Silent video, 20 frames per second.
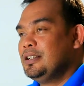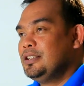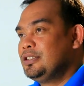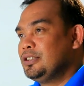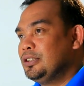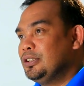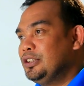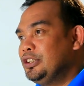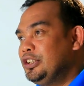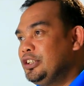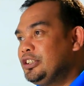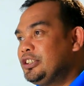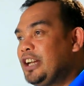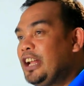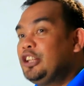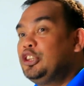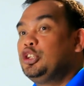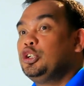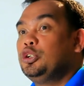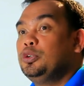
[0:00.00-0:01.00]
So you
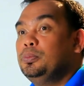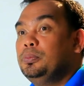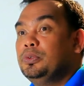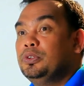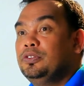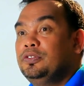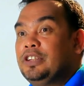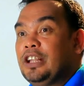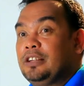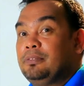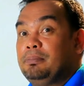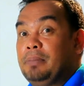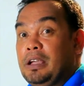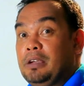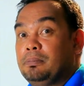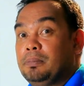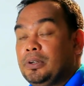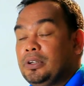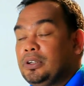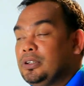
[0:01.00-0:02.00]
try to remove that
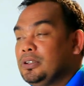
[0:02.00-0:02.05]
paper,